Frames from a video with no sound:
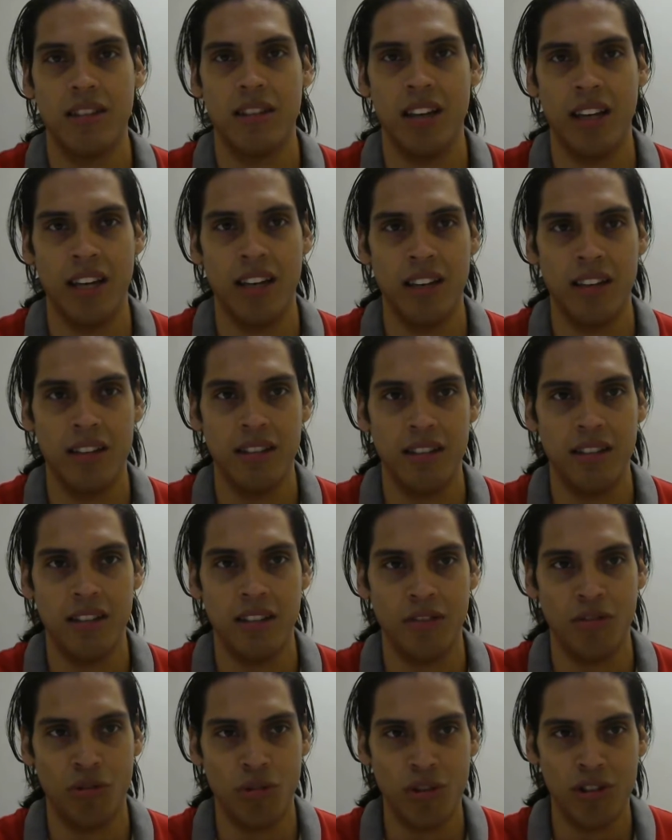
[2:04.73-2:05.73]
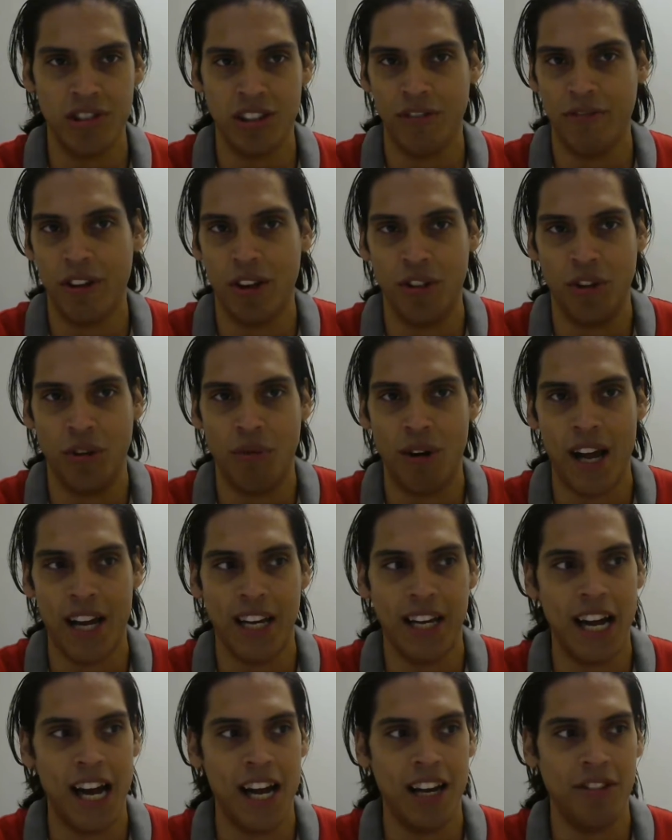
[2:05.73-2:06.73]
Like, of course I found the
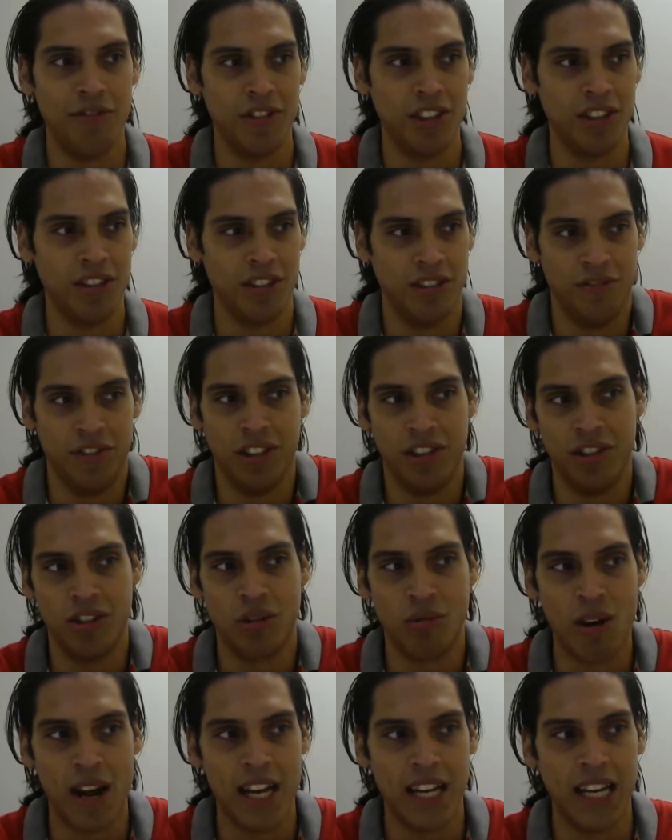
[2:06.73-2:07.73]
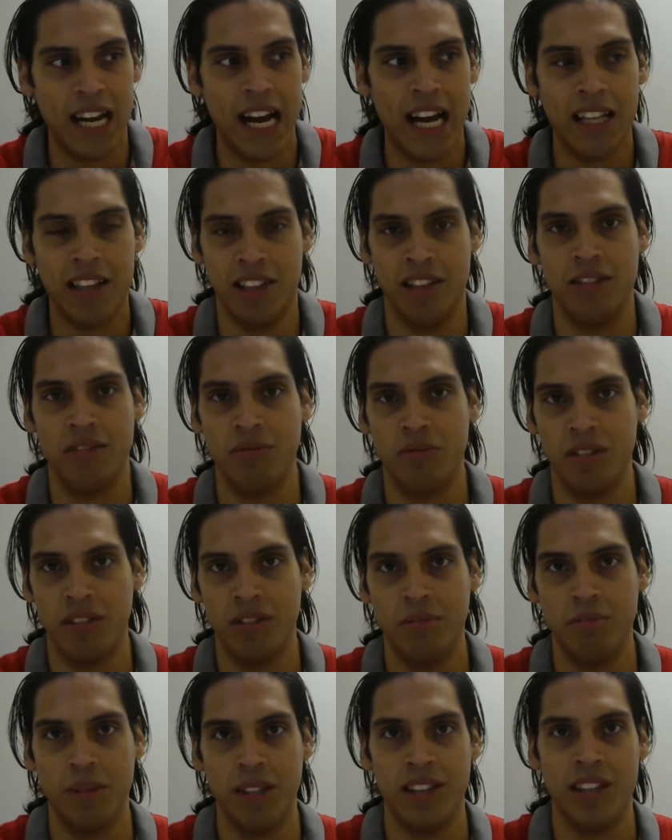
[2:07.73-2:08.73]
right God. If this is the right God, this
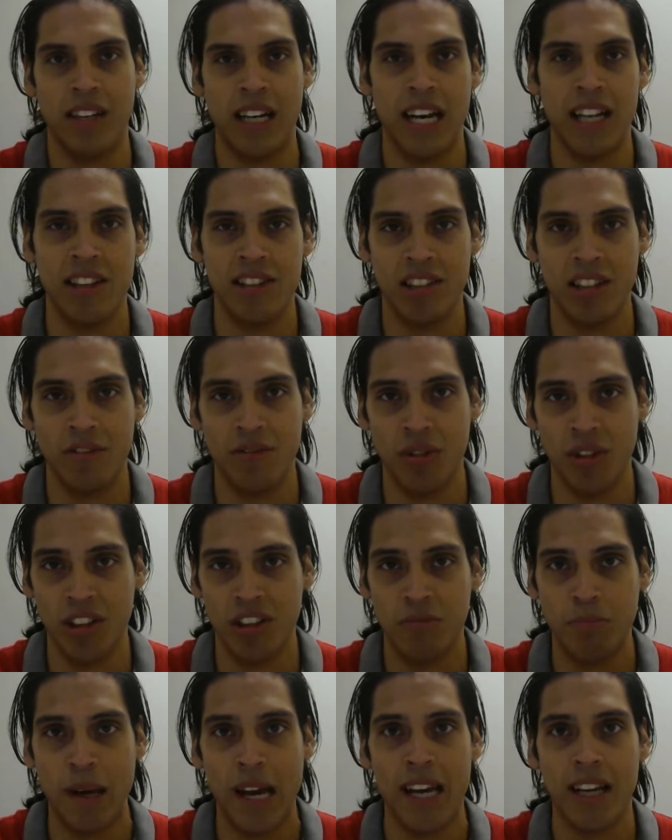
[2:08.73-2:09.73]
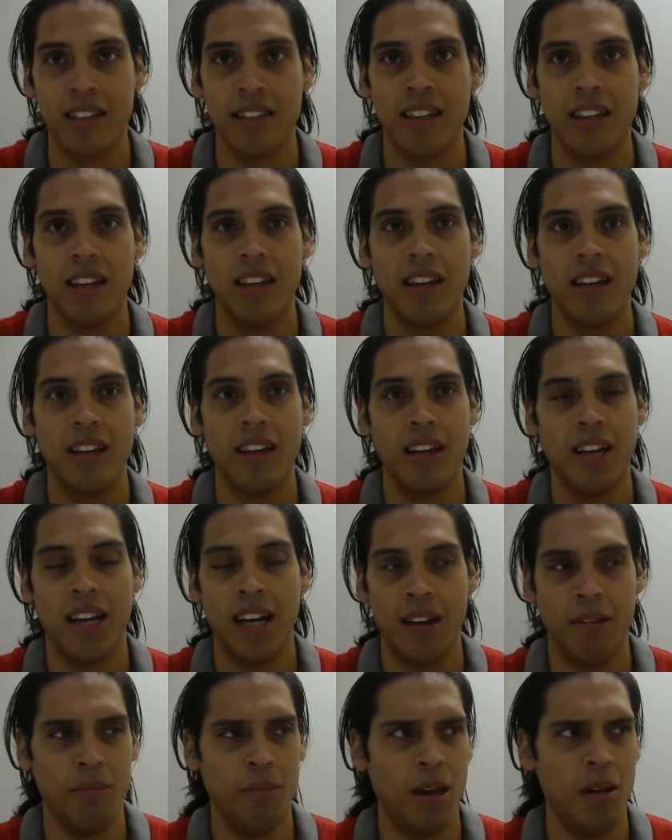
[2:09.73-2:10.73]
would be the kind of stuff you expect.
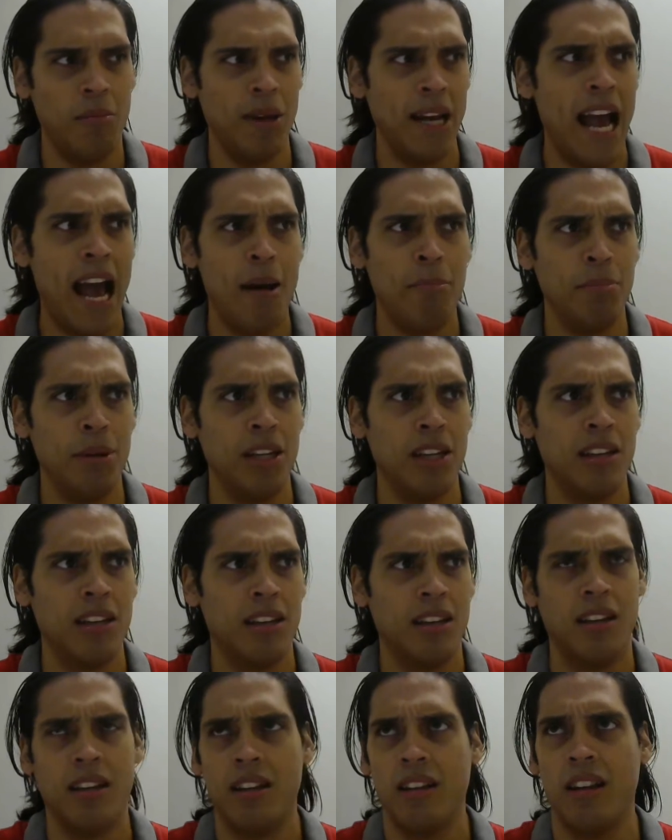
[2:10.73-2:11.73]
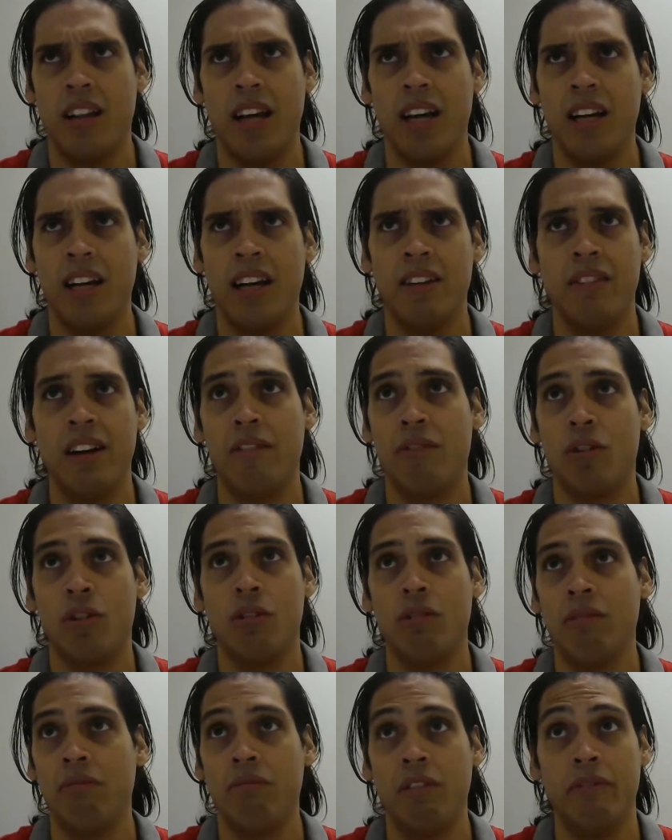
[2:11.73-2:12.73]
And it made me happy. Like, I've
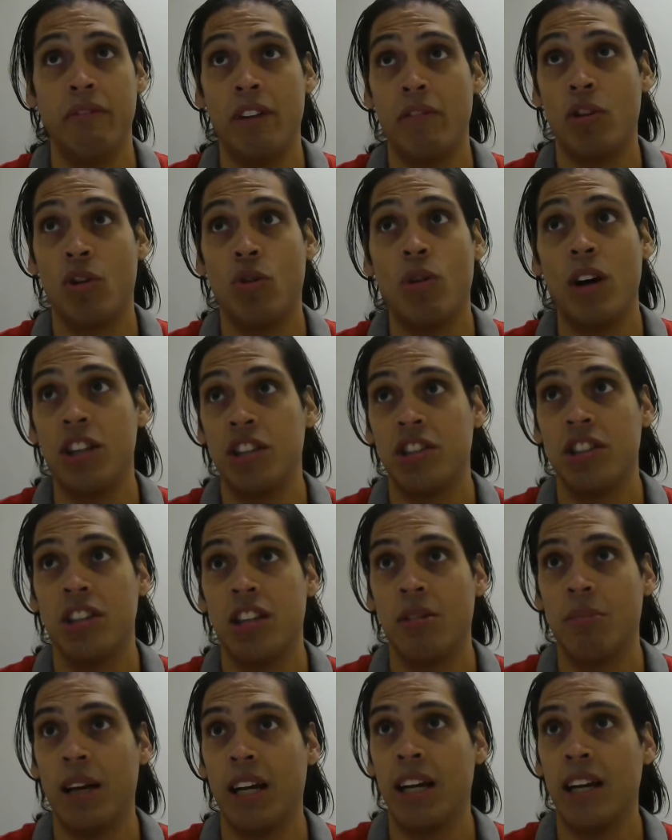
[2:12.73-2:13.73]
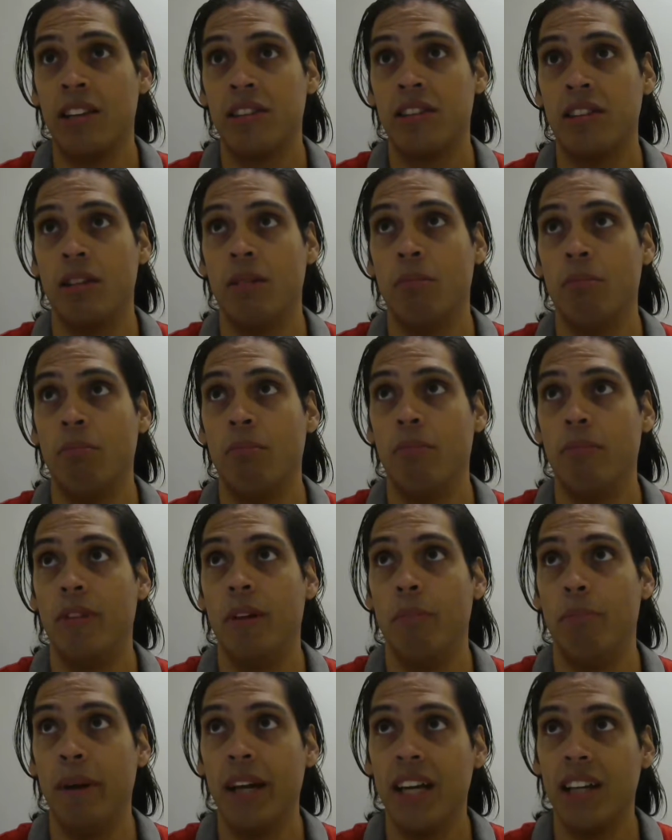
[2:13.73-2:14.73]
never questioned Him. I guess
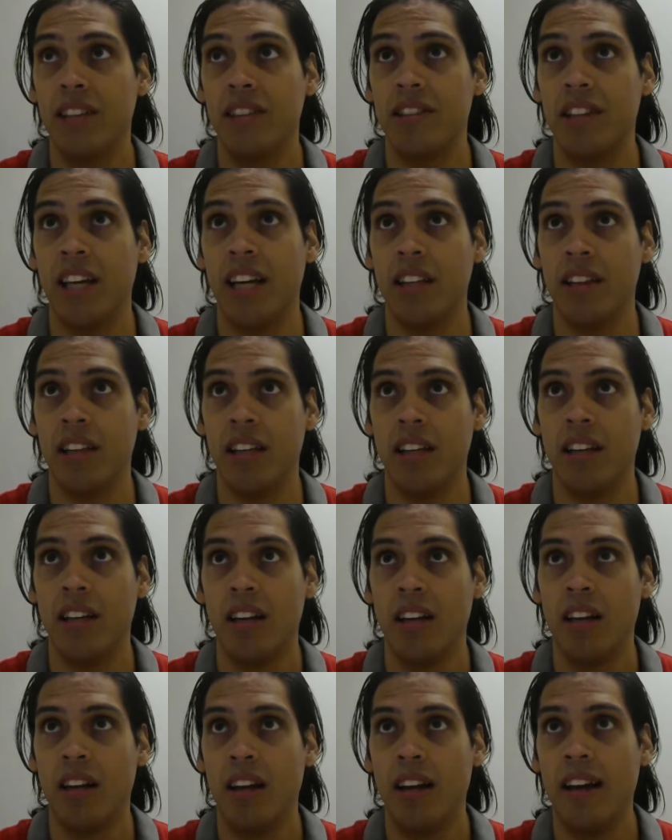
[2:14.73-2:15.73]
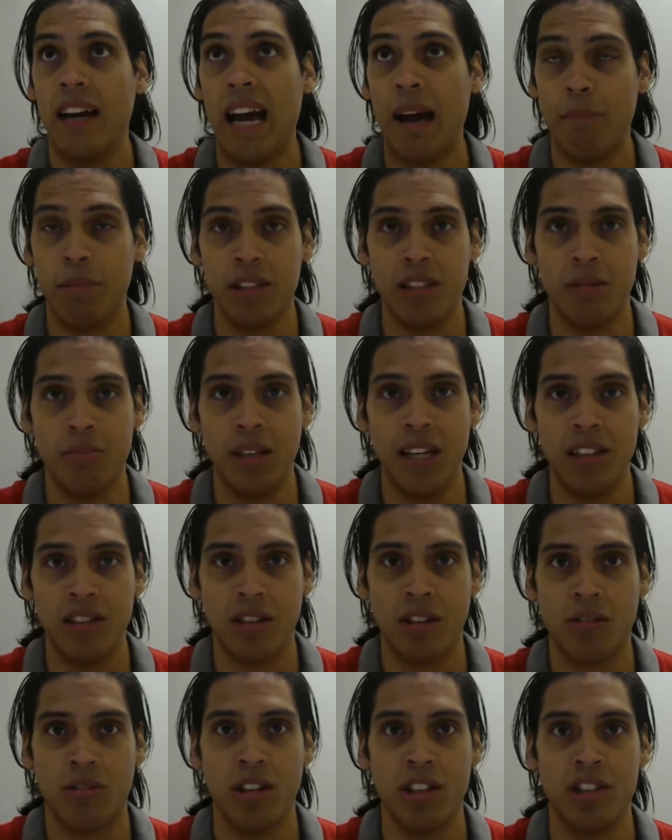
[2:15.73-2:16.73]
the biggest thing that happened to me as
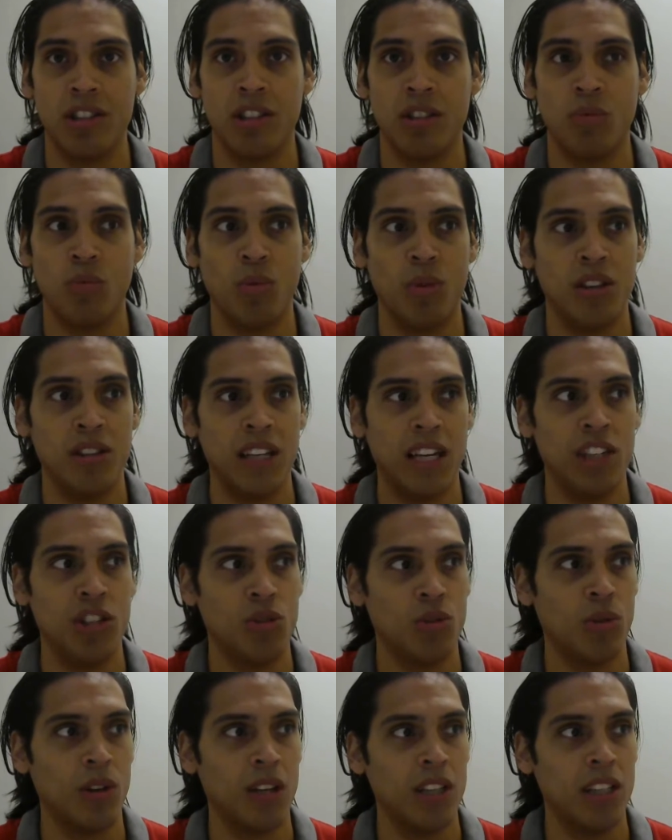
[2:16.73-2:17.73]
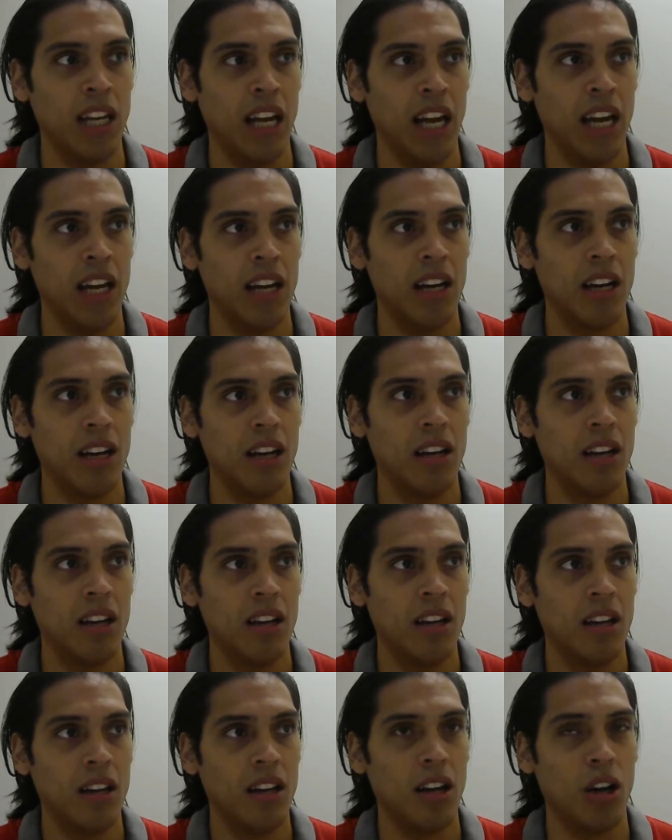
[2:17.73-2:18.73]
a Christian was I joined a
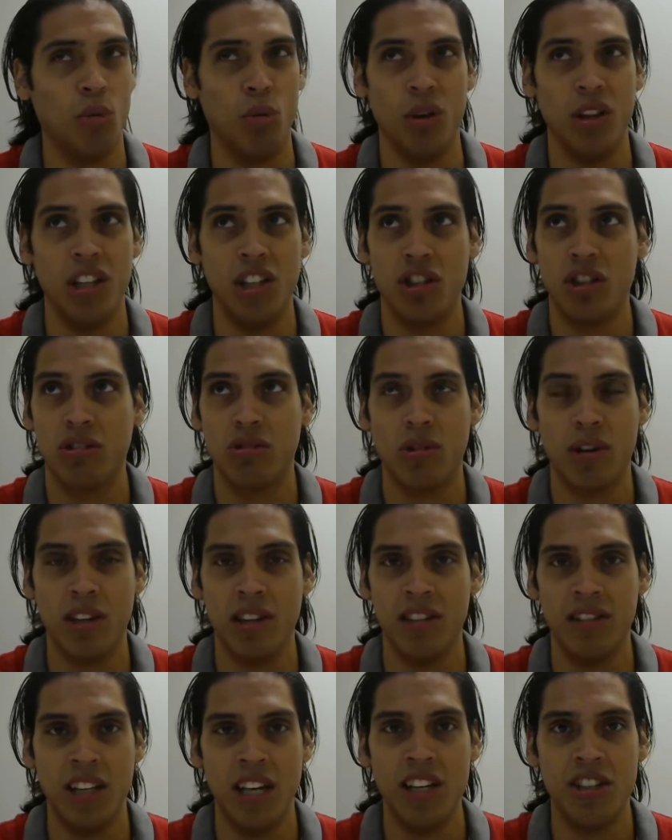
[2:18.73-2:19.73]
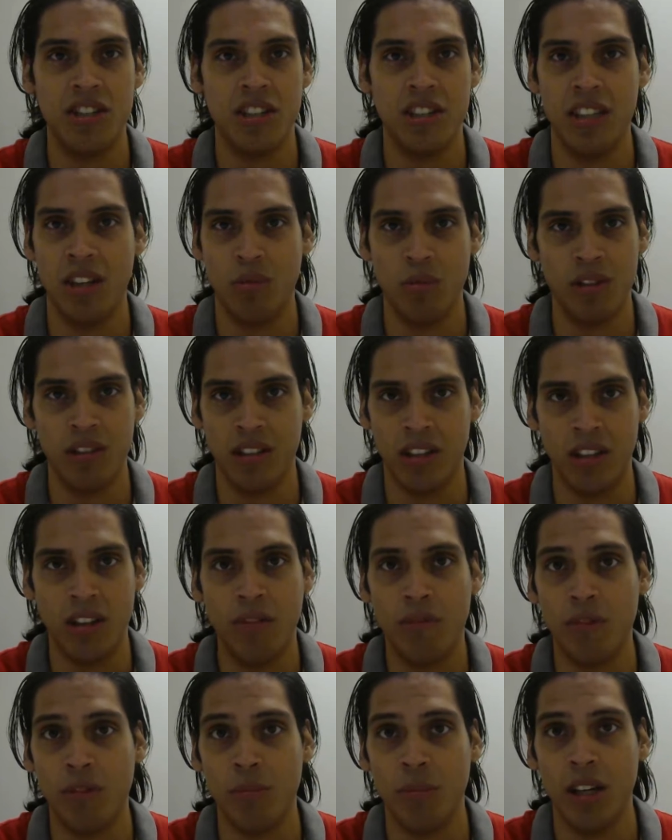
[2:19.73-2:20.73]
religious organization that wasn't
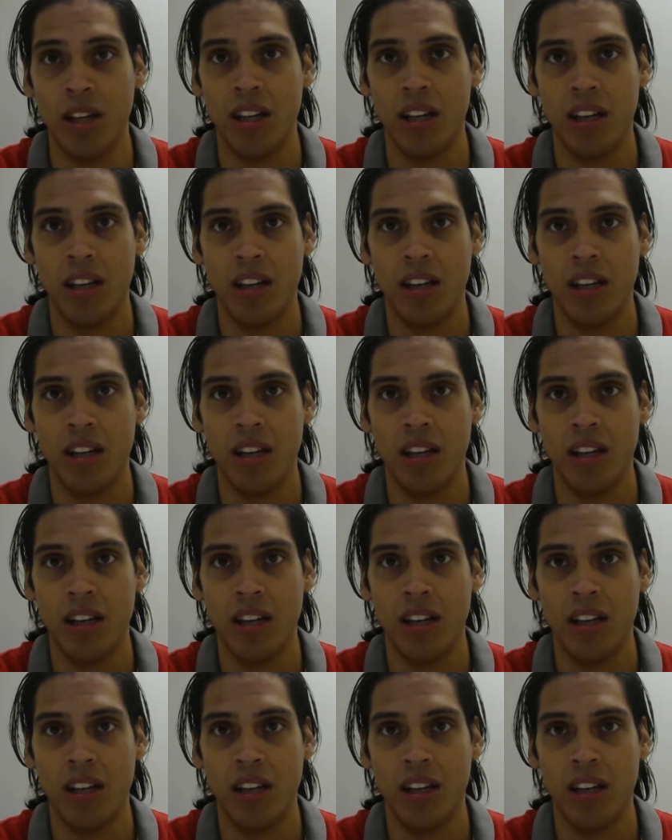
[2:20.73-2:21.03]
good for me.